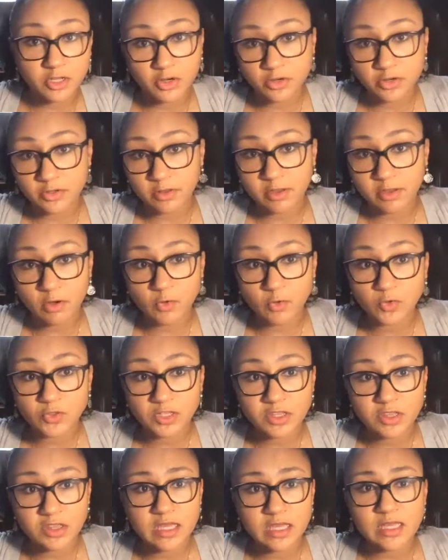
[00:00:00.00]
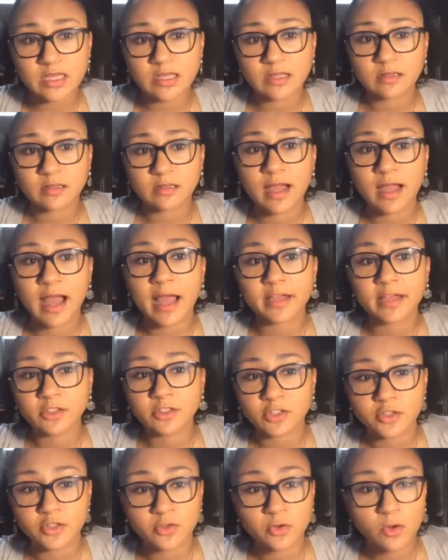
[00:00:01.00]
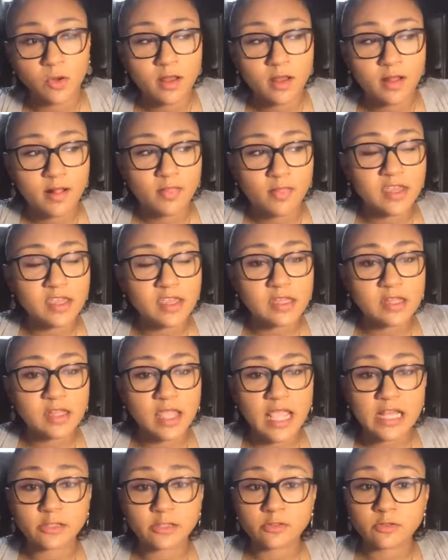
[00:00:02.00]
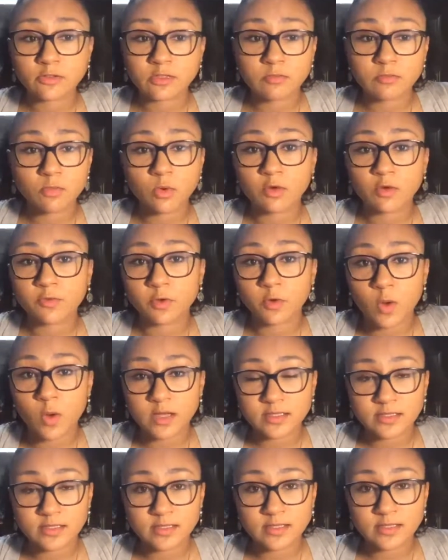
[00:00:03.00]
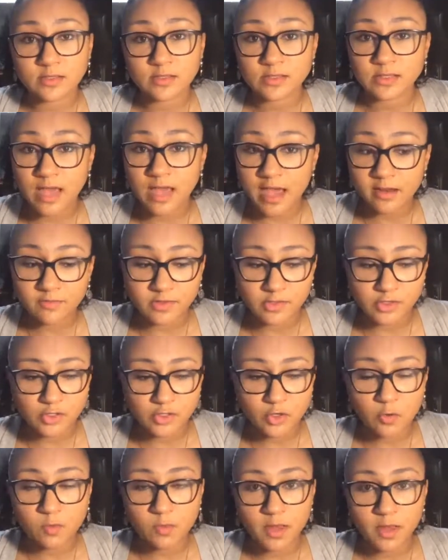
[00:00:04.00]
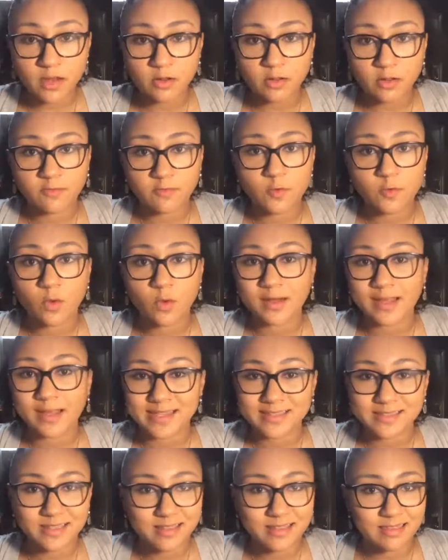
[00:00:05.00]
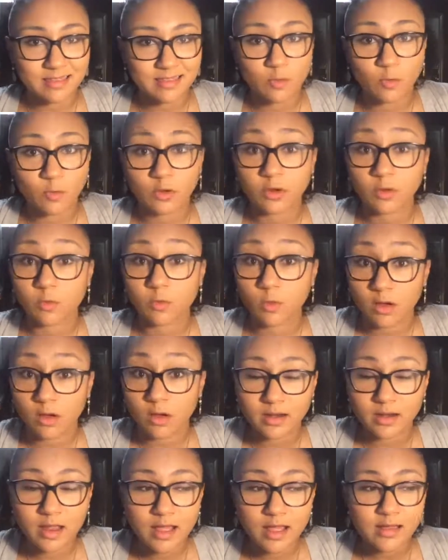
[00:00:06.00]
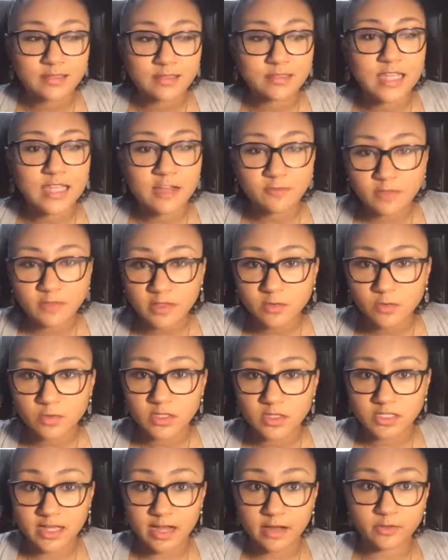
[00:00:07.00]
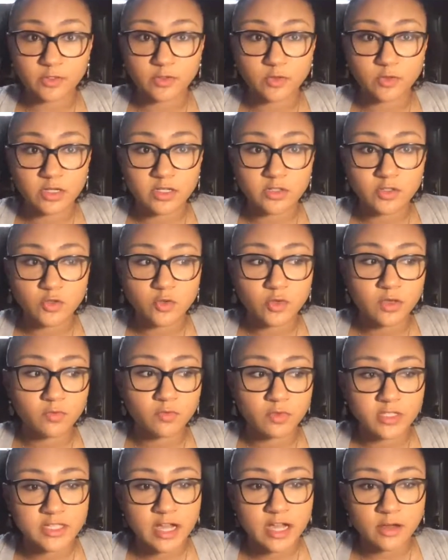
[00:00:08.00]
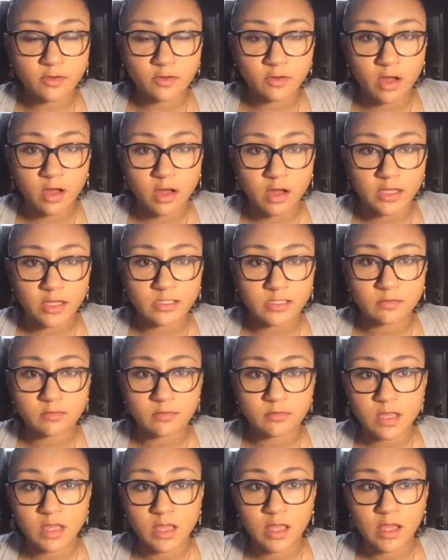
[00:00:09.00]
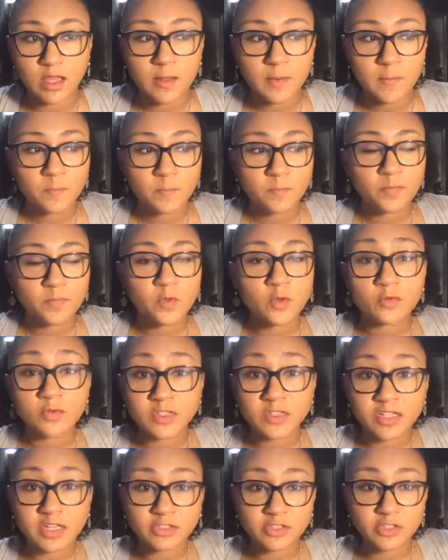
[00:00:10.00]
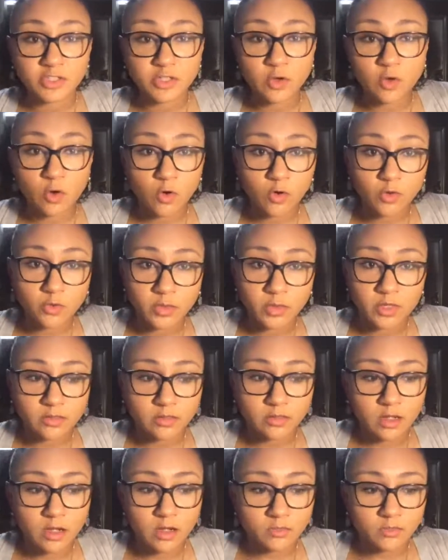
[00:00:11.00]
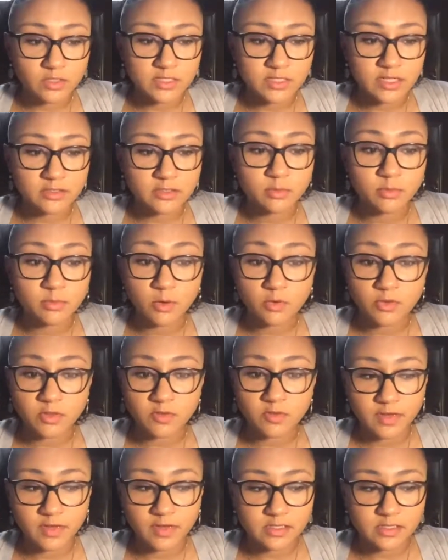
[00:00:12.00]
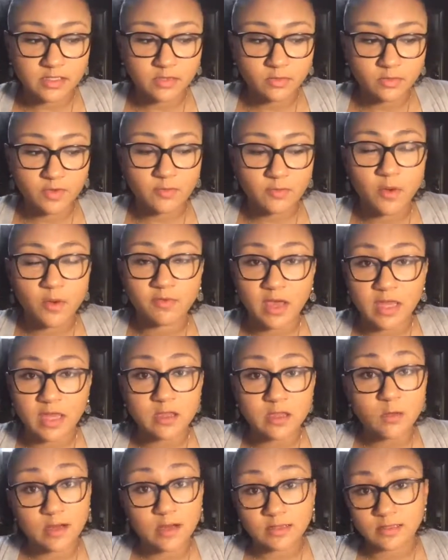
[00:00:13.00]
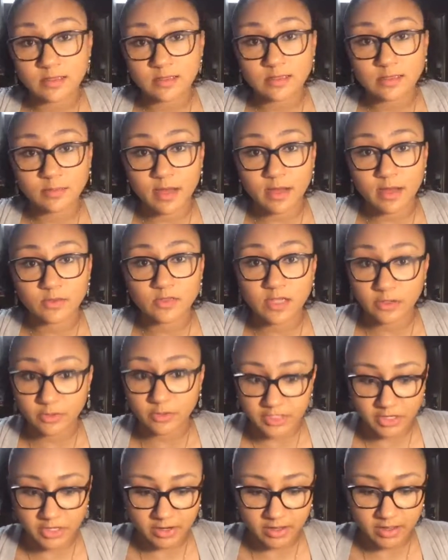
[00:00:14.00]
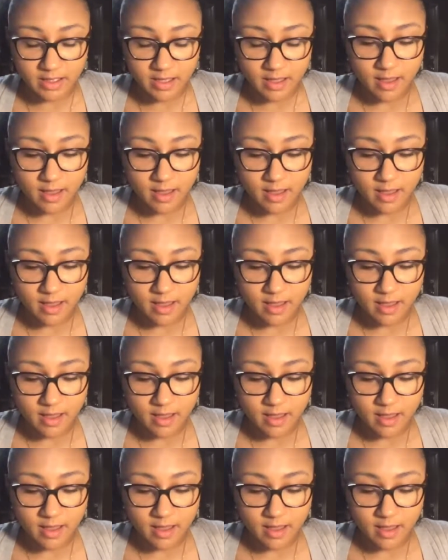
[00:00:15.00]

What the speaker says: that currently holds it. They can guide you. They can answer some more of your questions outside of the zone panel. If you want to ask anything one-on-one, definitely reach out to us. You can reach out to me. You can reach out to Nicole. You can reach out to both of us if you have any questions about secretary.